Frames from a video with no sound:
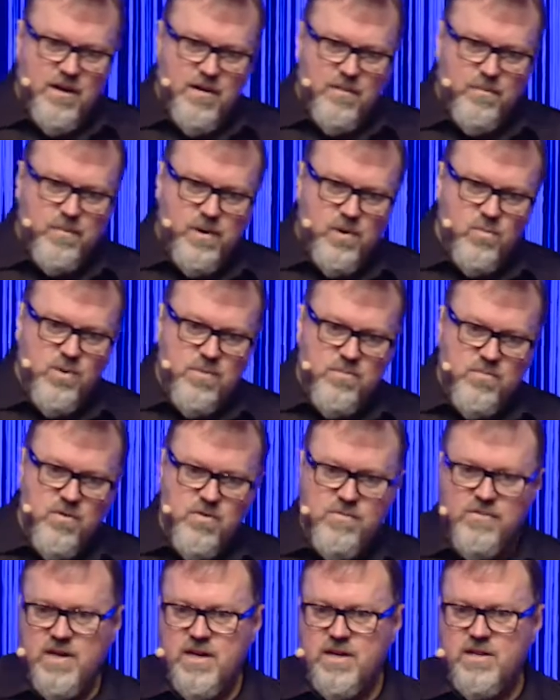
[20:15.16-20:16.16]
But we're
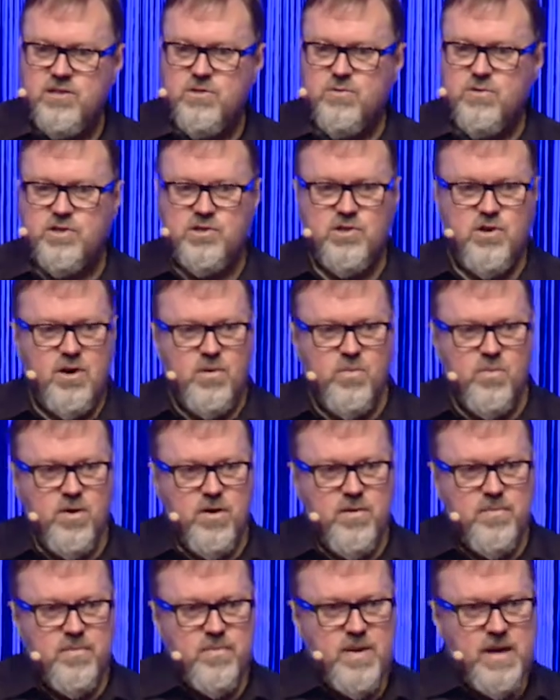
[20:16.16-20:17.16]
moving into a time
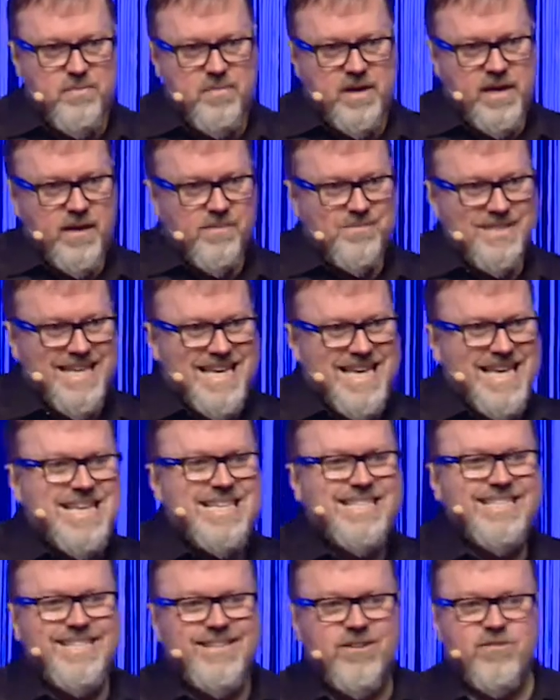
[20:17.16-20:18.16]
where it becomes
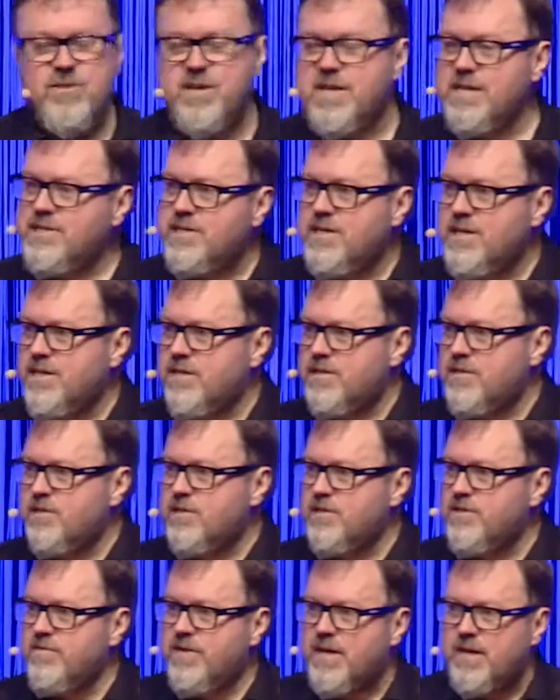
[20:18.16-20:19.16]
easier and easier to
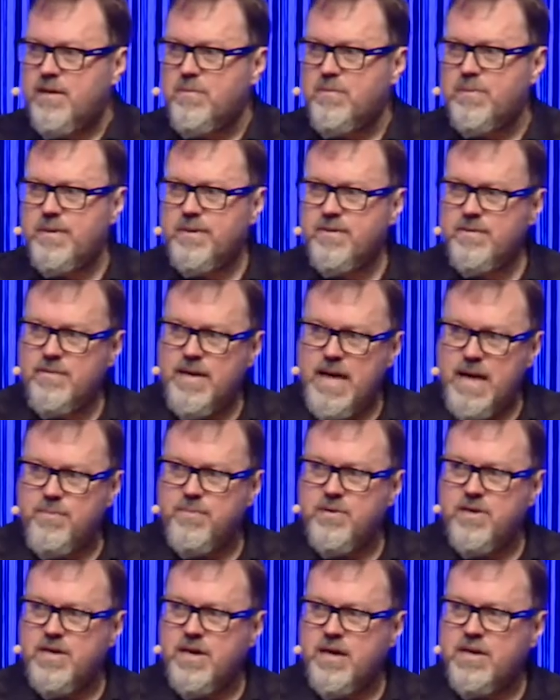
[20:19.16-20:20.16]
develop
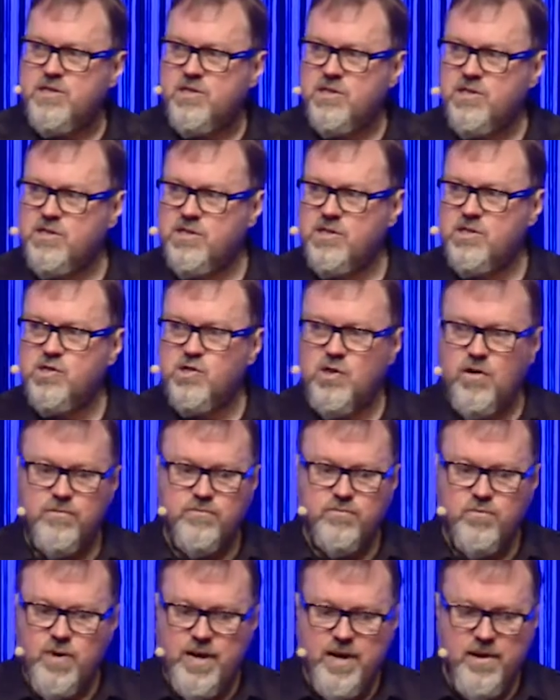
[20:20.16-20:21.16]
applications and
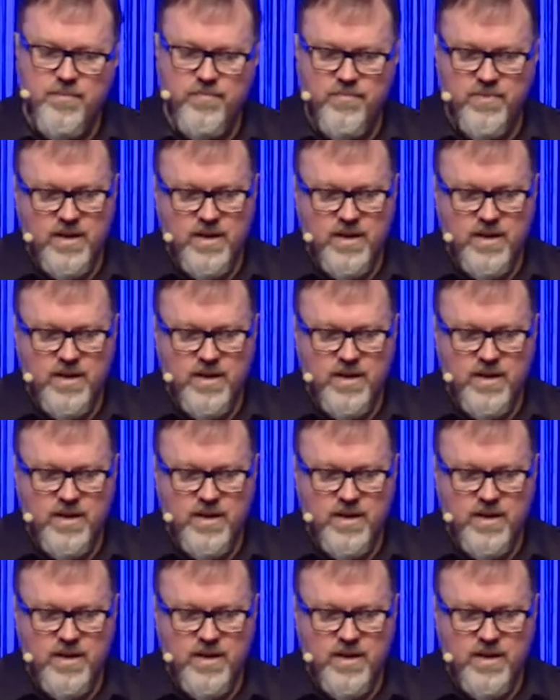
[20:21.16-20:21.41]
software.